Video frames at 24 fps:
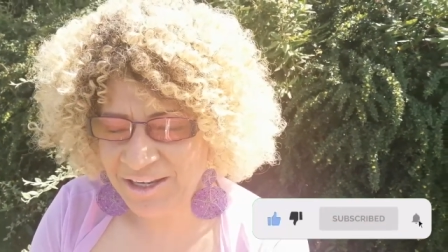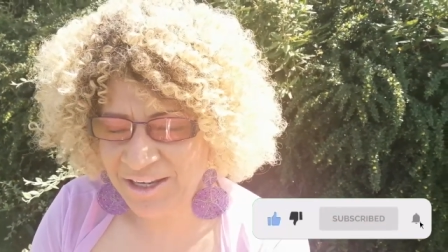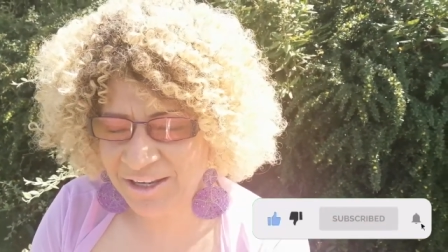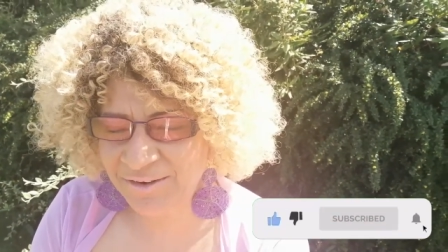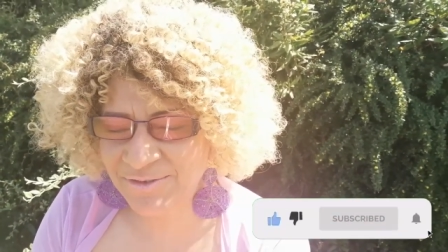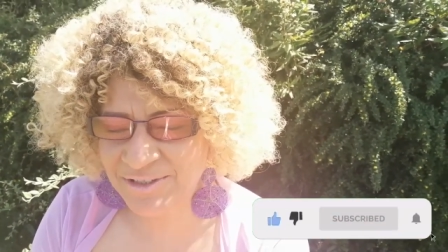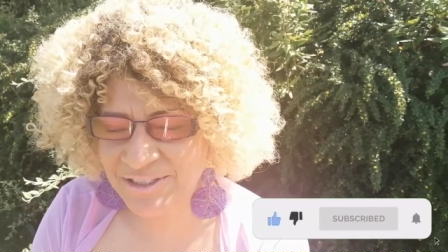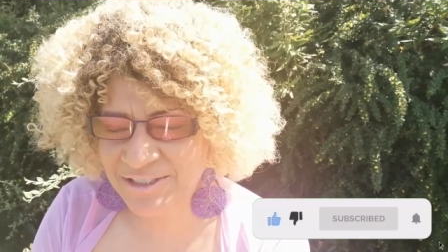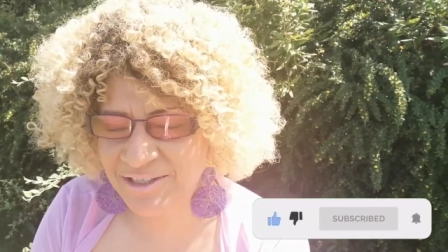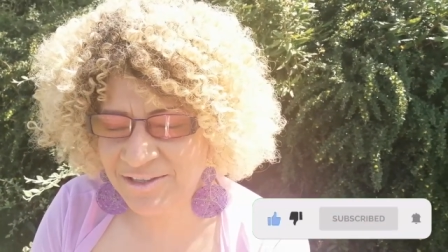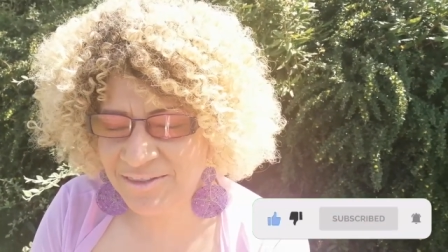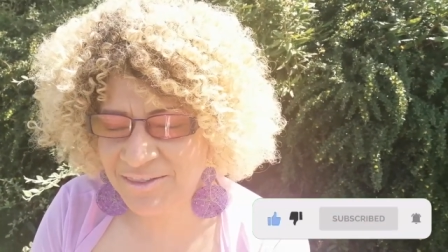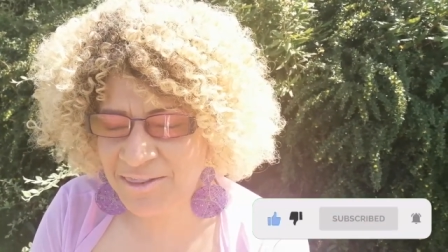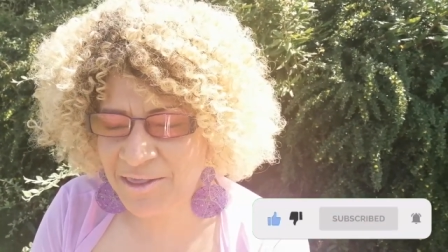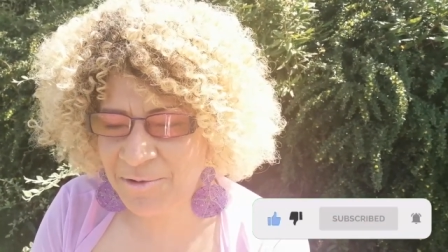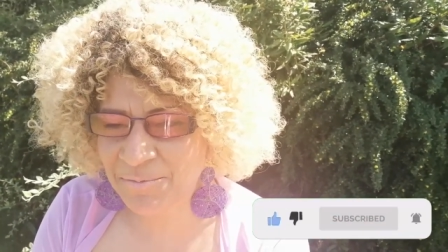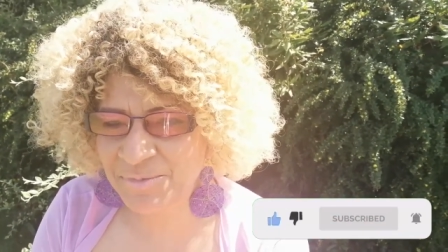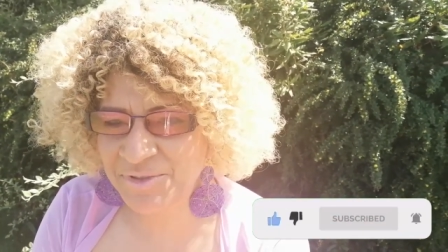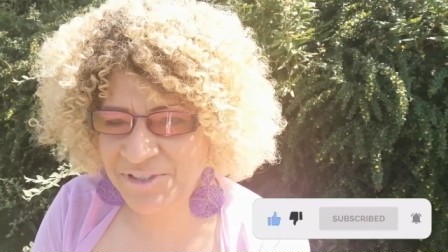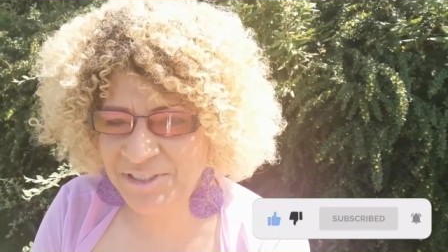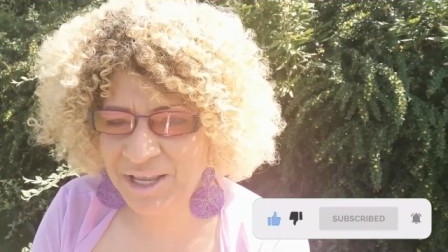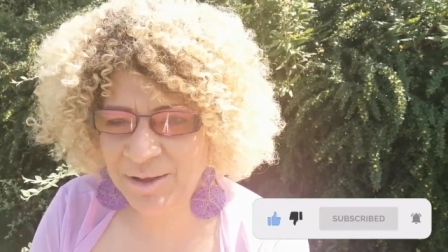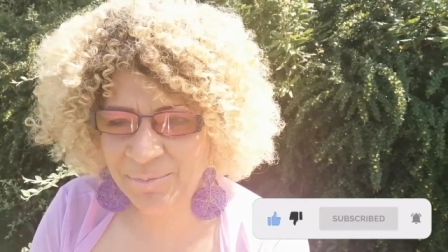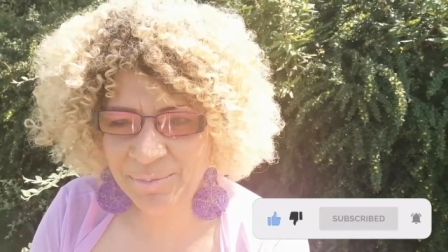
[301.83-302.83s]
give us a
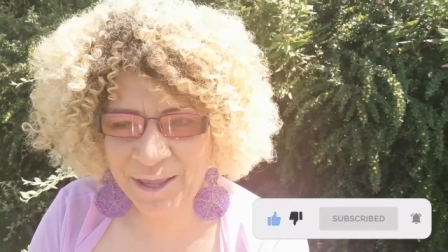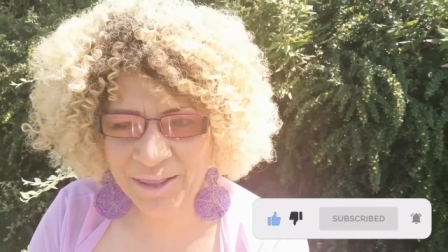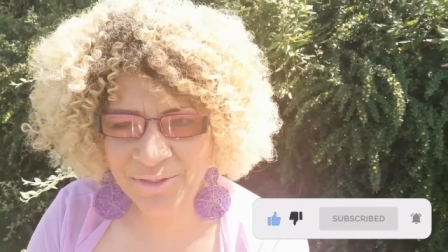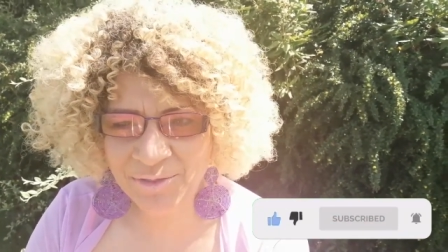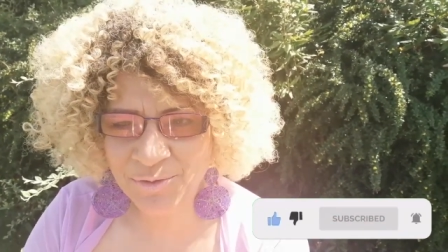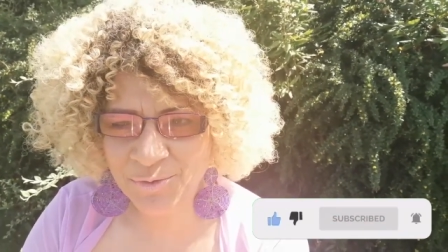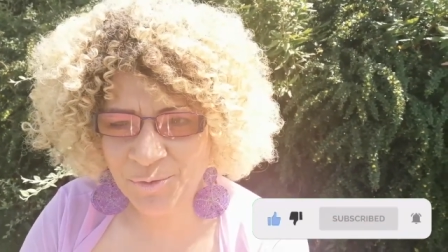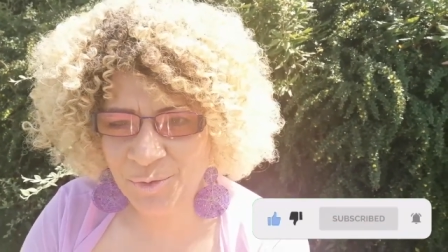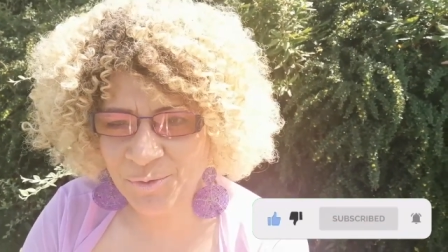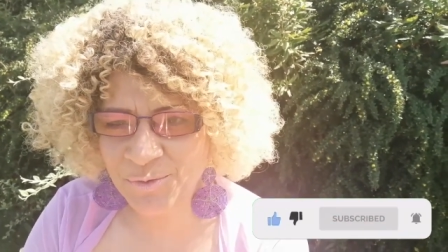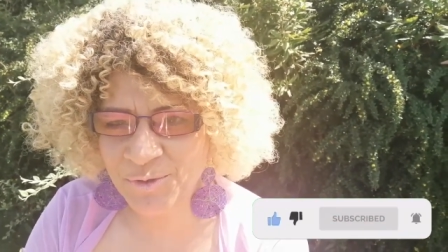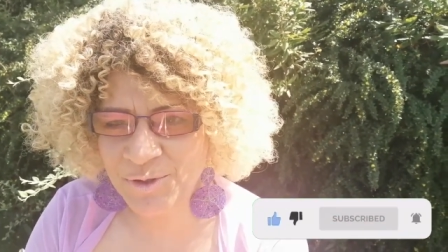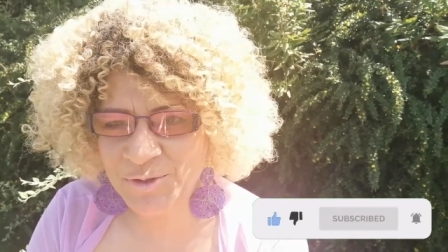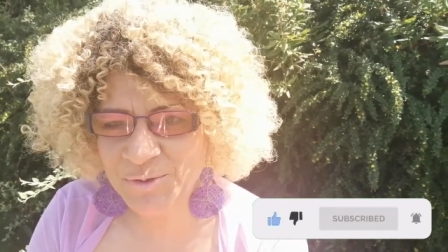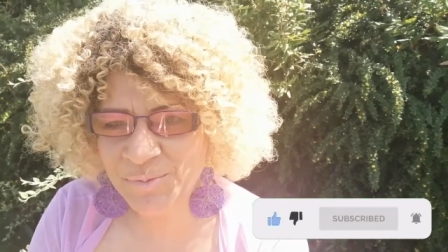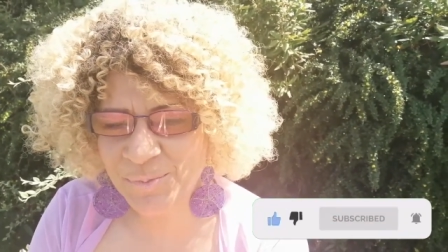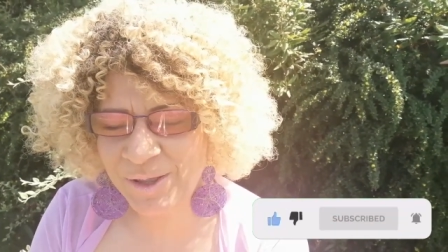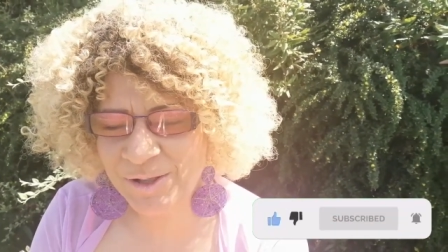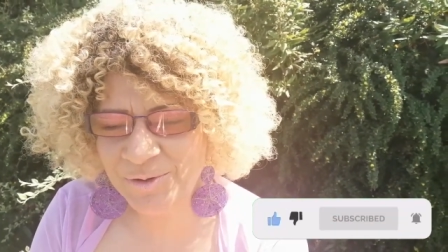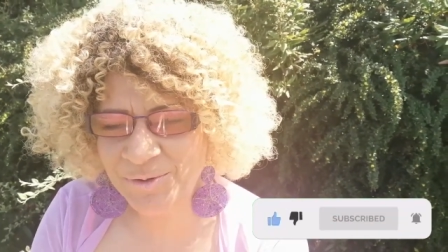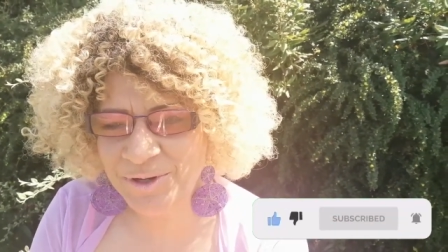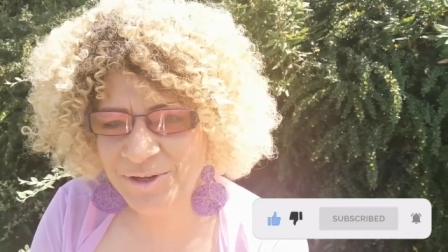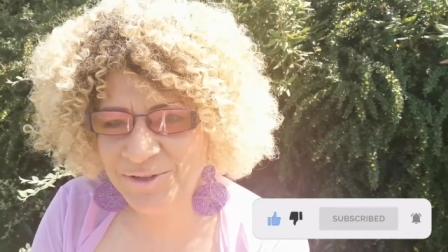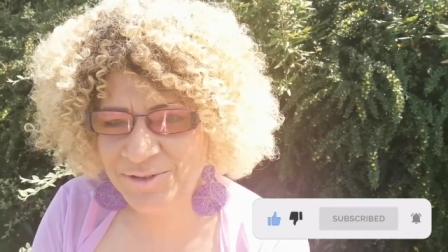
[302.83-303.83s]
thumbs up and throw in those
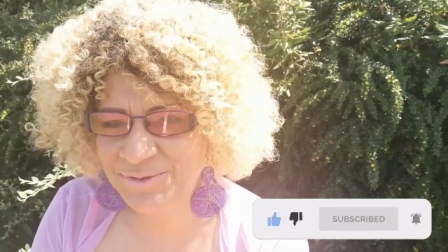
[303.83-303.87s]
bell